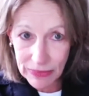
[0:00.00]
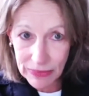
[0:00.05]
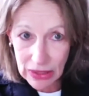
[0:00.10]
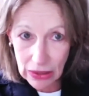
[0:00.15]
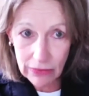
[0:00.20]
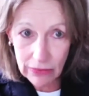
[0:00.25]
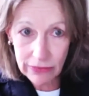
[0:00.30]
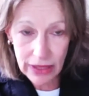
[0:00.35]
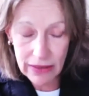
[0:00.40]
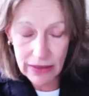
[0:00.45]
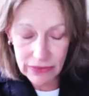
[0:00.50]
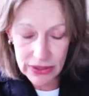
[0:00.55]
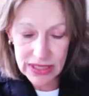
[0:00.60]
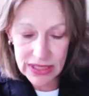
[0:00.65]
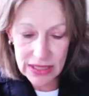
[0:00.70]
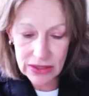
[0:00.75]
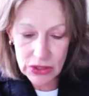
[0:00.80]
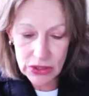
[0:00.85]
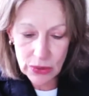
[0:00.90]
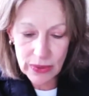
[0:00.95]
over every
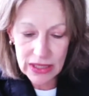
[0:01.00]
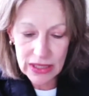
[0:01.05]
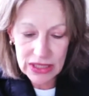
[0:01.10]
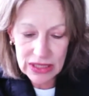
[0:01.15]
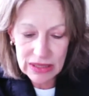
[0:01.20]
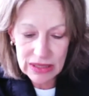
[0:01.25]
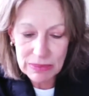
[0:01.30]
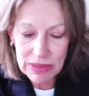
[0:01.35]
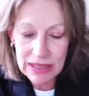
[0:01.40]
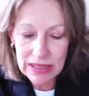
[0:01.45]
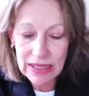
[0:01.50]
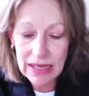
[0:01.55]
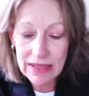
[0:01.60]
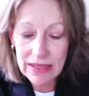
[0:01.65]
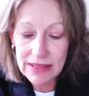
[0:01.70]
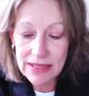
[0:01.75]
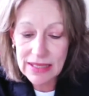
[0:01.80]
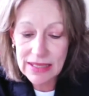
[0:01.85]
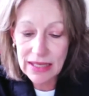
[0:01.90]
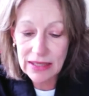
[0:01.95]
situation. But
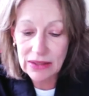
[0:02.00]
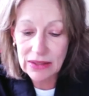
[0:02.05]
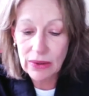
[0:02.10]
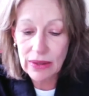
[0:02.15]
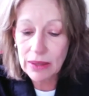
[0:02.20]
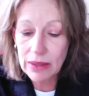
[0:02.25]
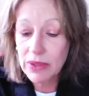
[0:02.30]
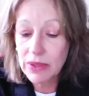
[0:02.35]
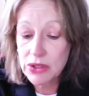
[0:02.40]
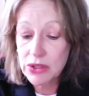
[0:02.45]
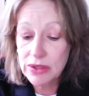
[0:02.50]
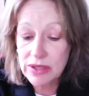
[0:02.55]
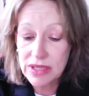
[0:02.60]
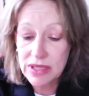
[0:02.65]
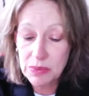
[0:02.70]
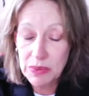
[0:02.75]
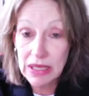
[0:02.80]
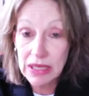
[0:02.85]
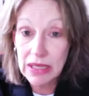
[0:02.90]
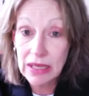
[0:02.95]
God's saying, no, I want you to
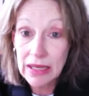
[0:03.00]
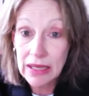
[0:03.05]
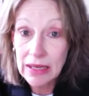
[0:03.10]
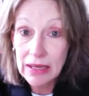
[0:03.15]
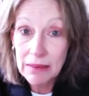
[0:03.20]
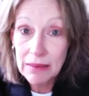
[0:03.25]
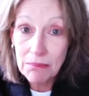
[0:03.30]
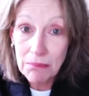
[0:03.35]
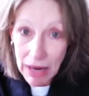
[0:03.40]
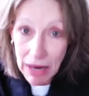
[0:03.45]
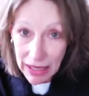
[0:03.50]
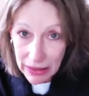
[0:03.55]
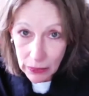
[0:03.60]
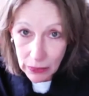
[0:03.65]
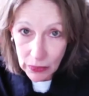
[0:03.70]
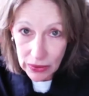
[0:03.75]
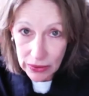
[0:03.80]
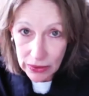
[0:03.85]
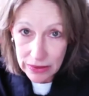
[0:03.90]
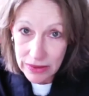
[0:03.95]
speak my
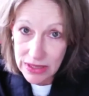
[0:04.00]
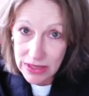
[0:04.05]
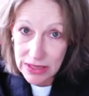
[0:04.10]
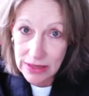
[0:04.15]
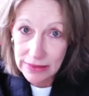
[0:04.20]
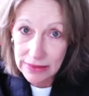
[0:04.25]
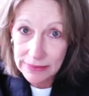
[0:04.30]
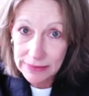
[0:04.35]
words